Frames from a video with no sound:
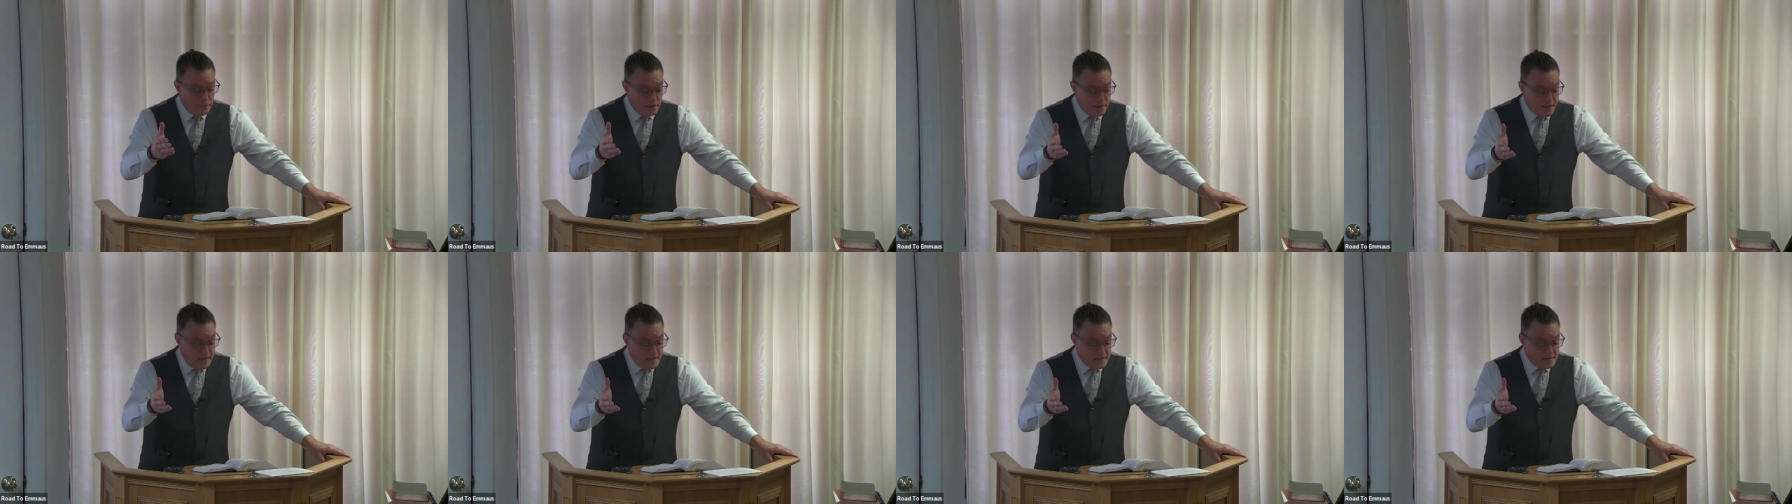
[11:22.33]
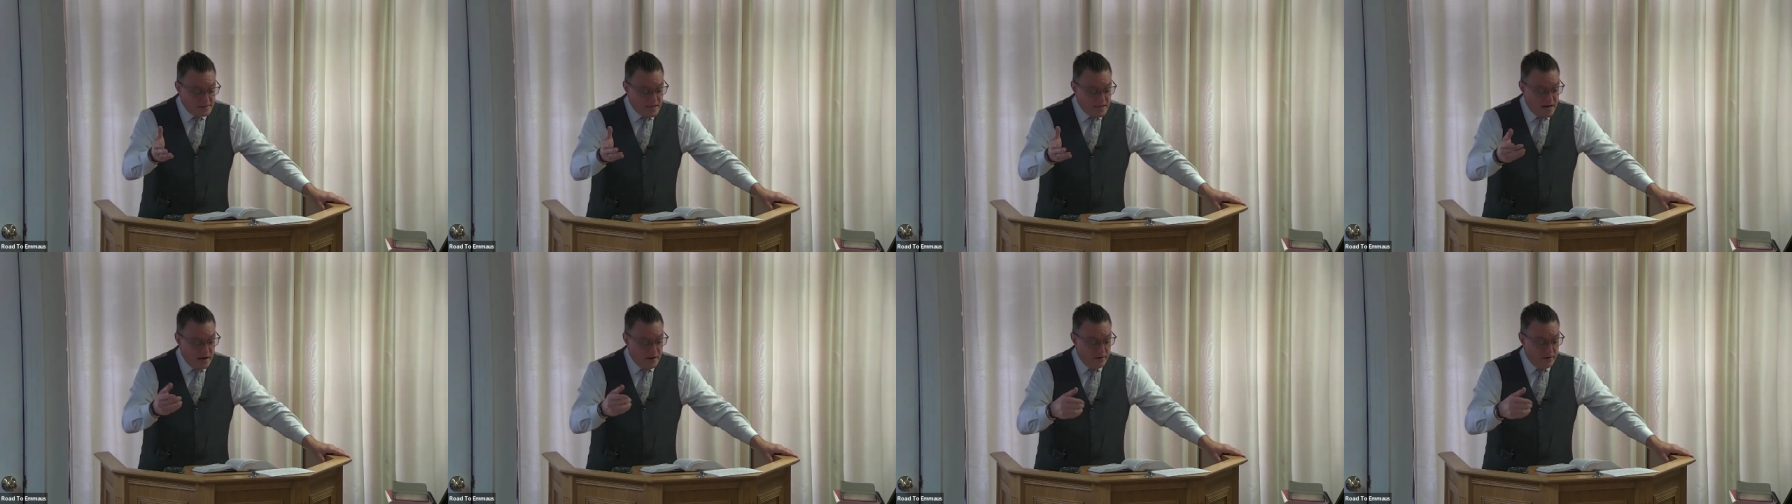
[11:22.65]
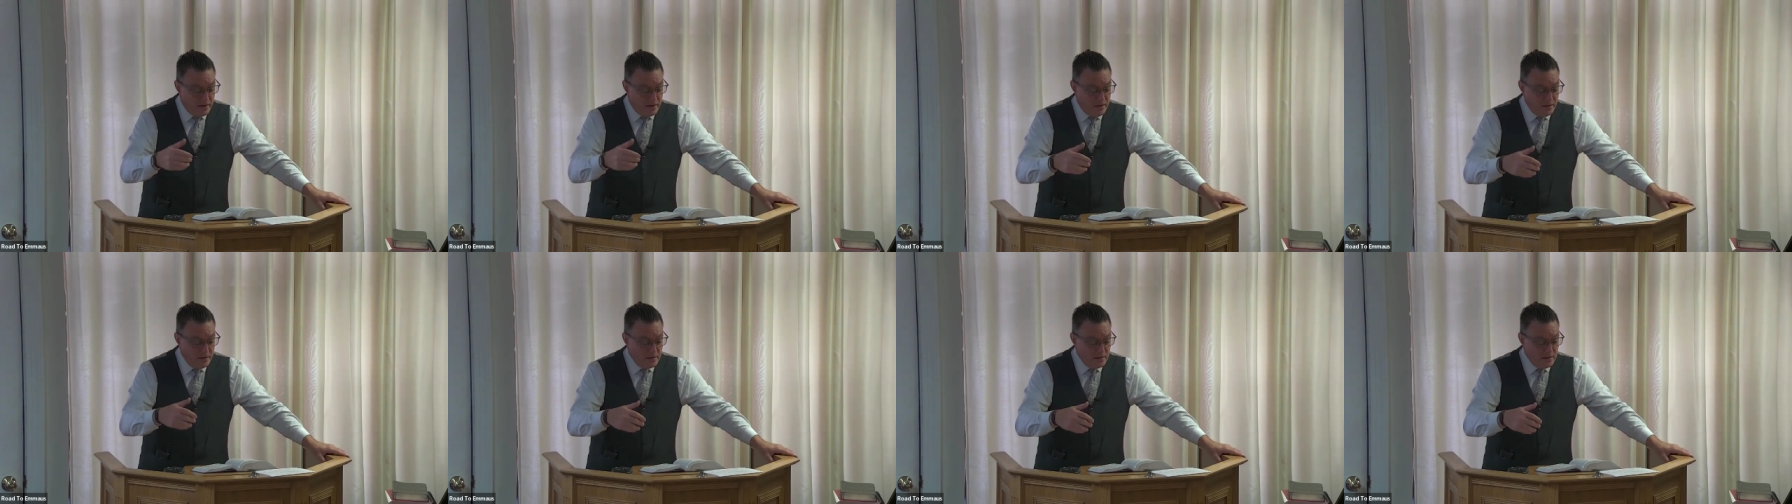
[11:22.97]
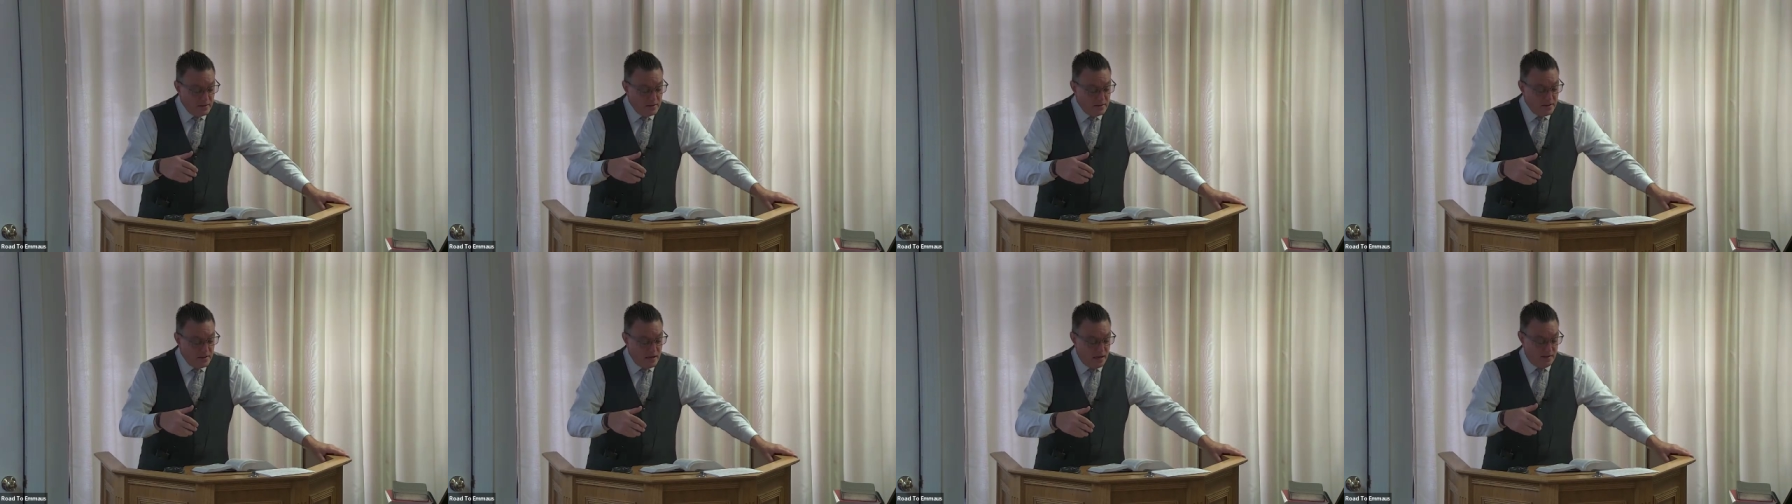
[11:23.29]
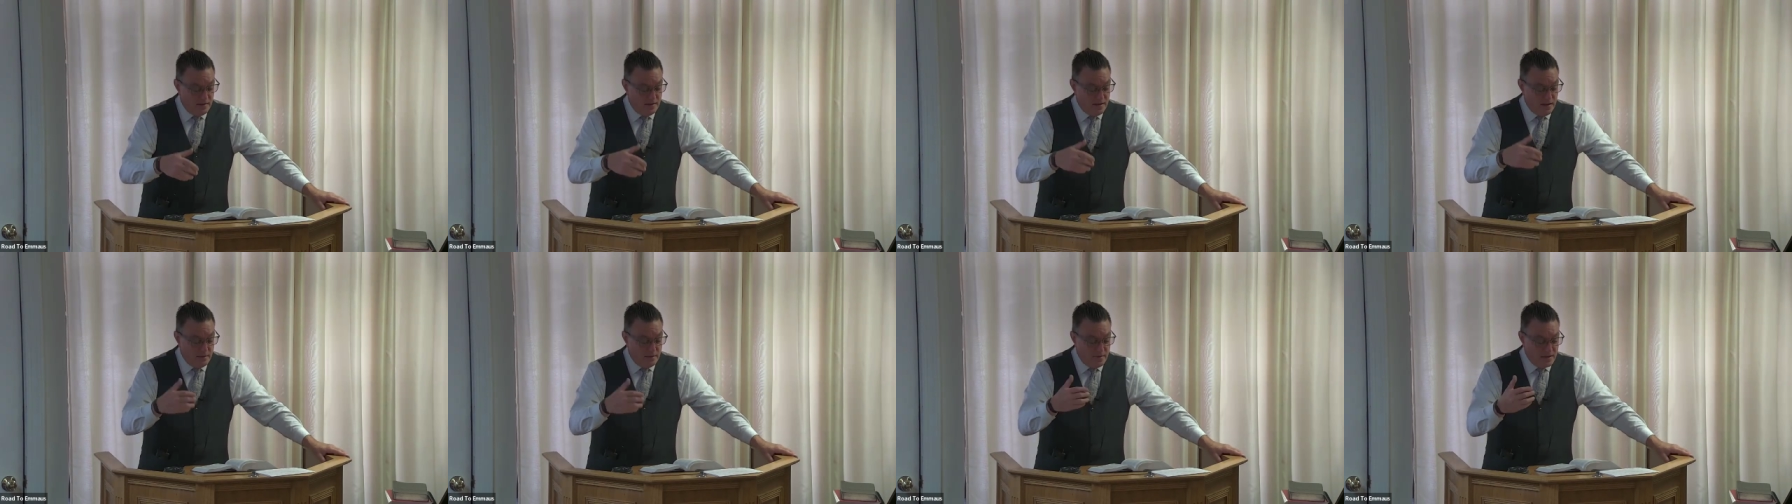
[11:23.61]
Pleased Herod
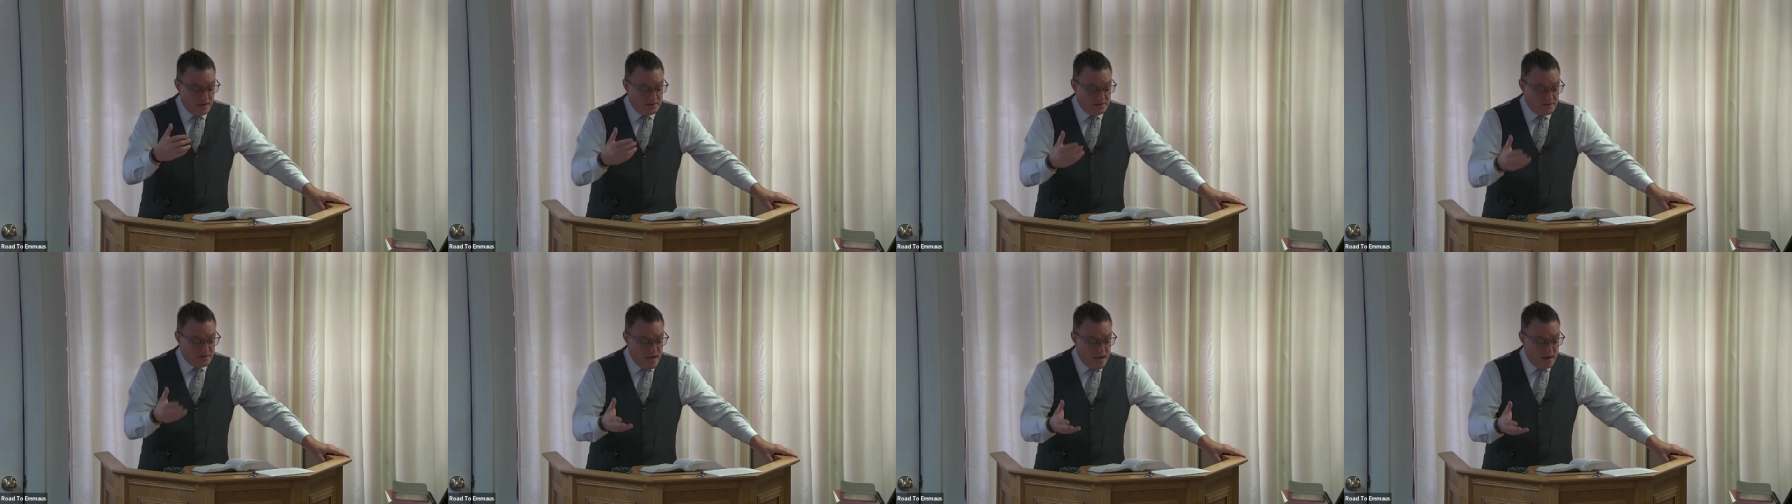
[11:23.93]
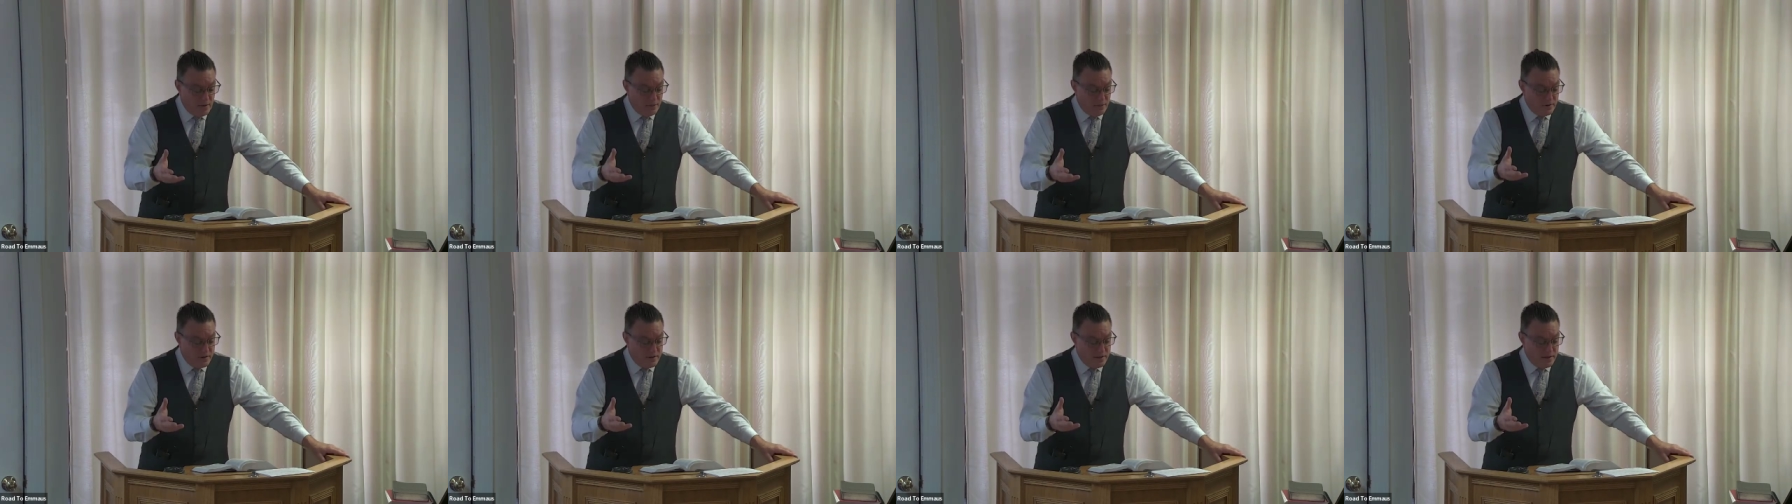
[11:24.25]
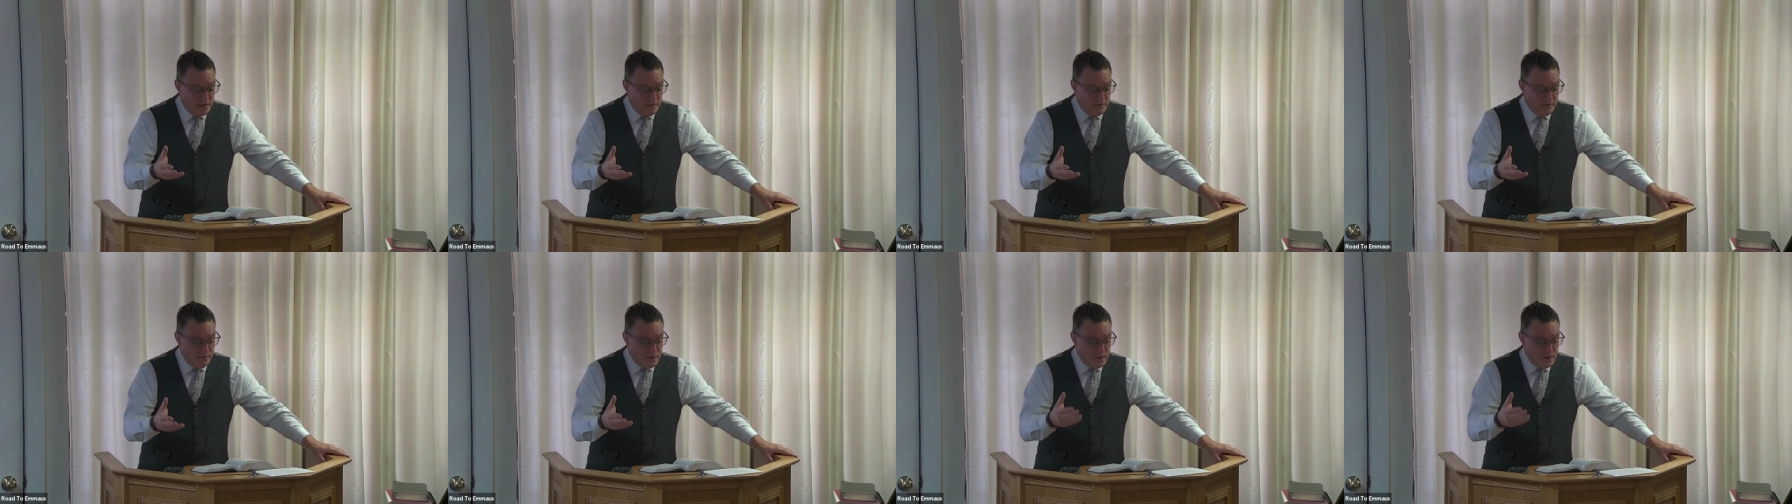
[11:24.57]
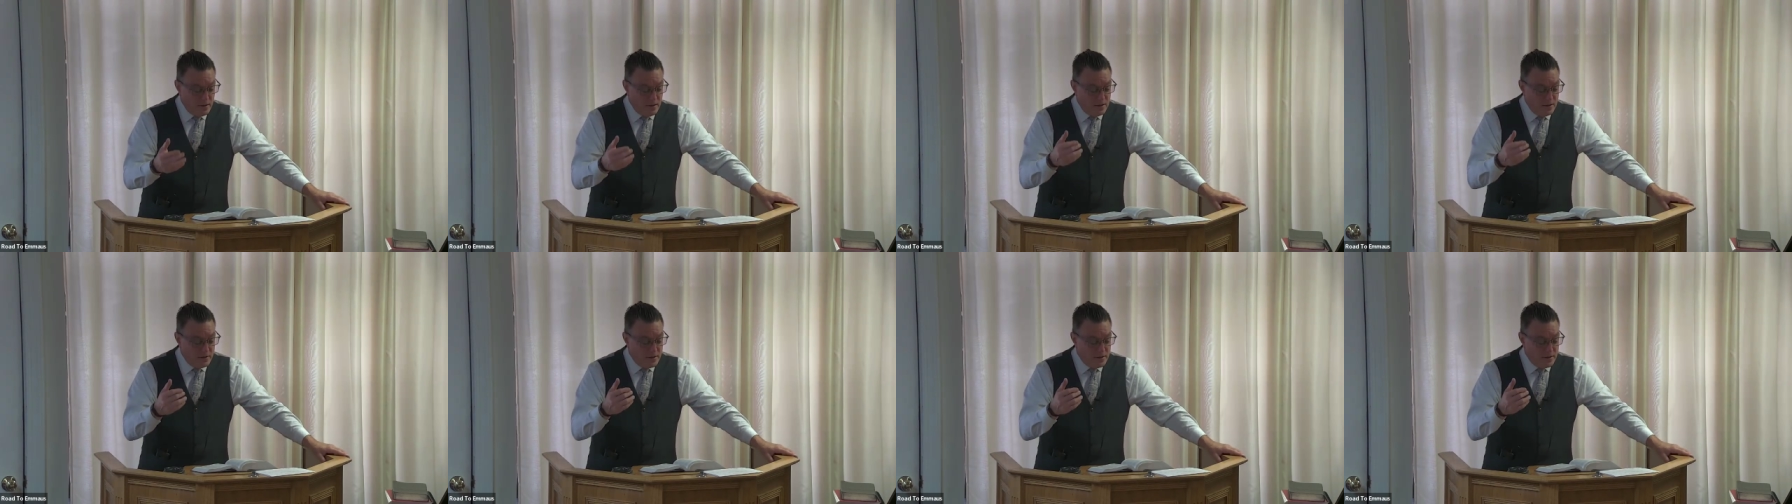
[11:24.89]
and them that sat with him,